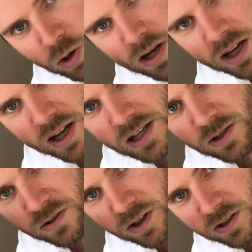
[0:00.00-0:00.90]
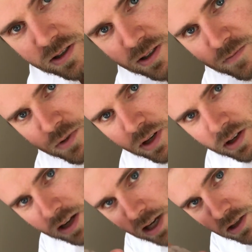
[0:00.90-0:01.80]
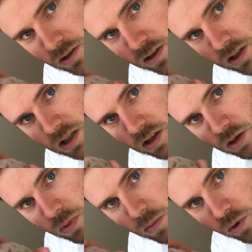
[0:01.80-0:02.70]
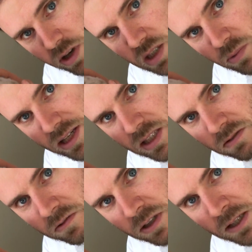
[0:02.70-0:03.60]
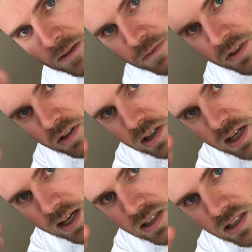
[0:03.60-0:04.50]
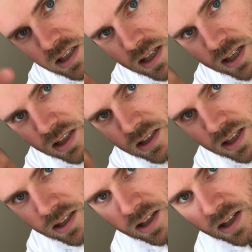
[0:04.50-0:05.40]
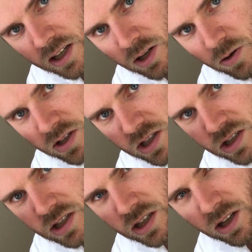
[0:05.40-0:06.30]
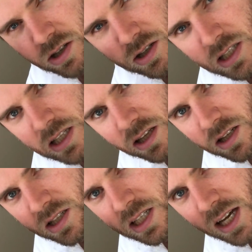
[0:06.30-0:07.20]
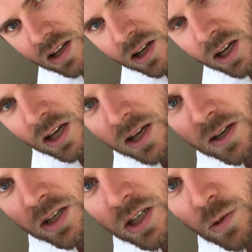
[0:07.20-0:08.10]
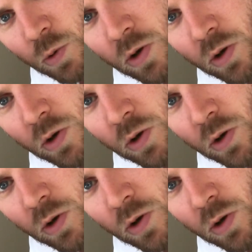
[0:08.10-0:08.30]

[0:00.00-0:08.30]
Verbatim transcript: look like hazelnut. Hazelnut is a little bit more expressive. The eyes, it's the eyes. Like uh, Leo is just, uh, you can see that he's kind of, he's